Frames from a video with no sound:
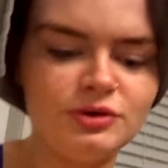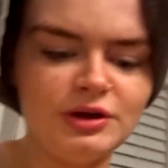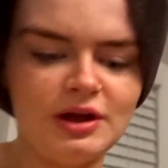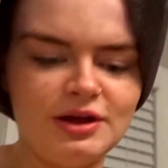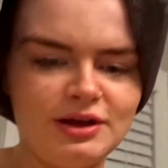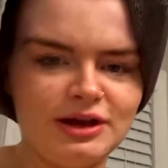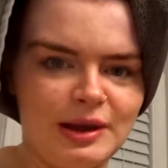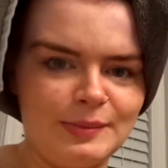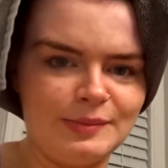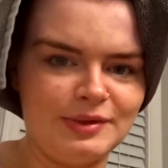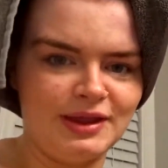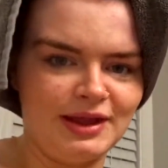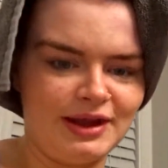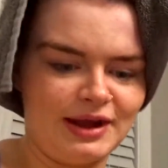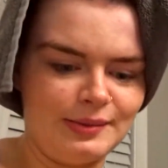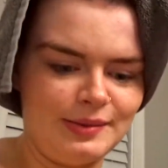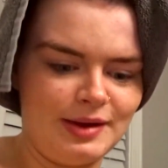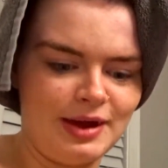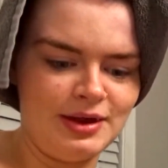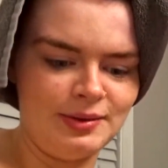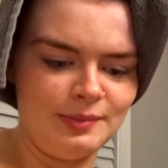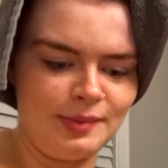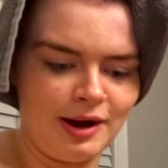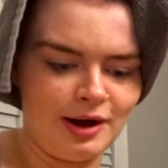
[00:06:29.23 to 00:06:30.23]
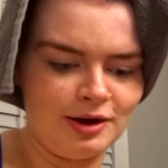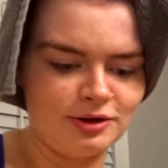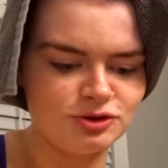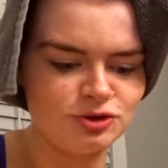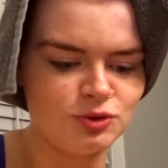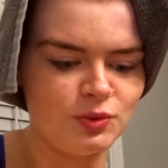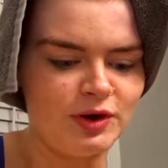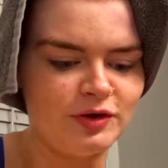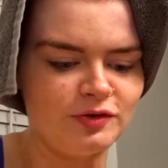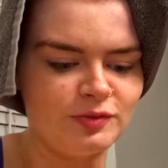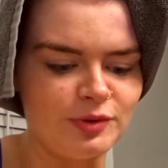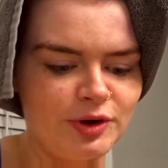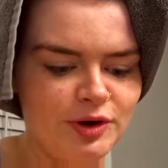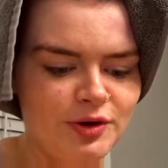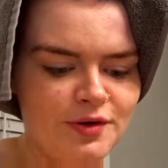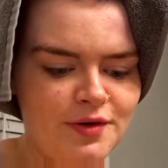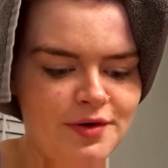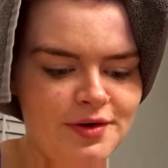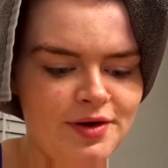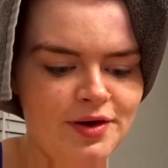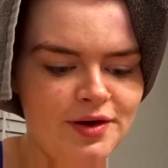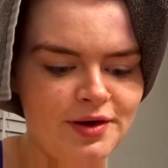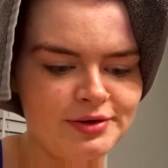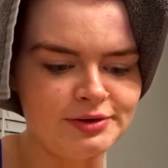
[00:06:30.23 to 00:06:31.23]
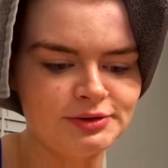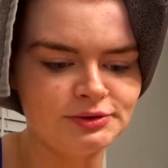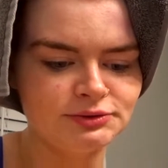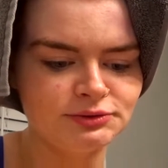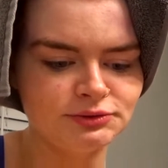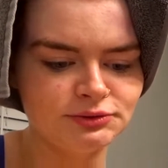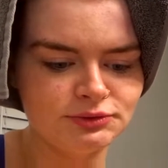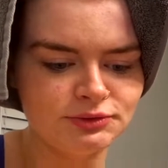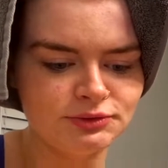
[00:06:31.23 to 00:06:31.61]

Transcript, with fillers: yelling at me like I'm 8 miles away? You left the room.